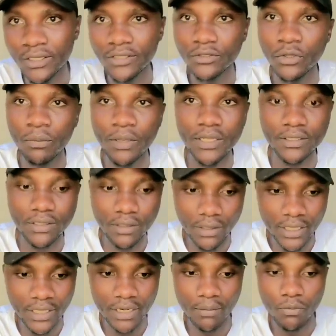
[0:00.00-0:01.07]
So you may
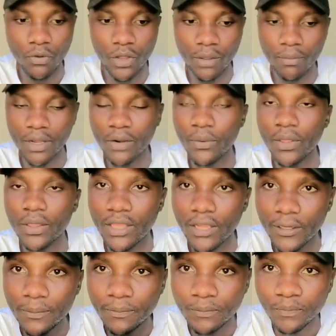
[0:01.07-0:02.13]
end up going back
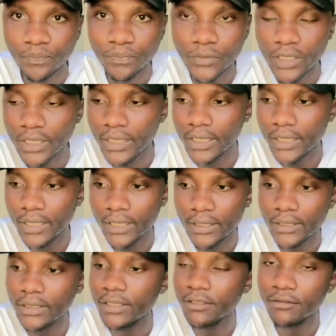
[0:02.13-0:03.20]
a,
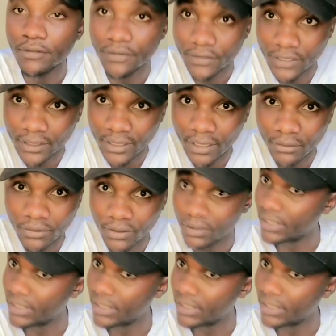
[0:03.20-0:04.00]
a, a 15,000.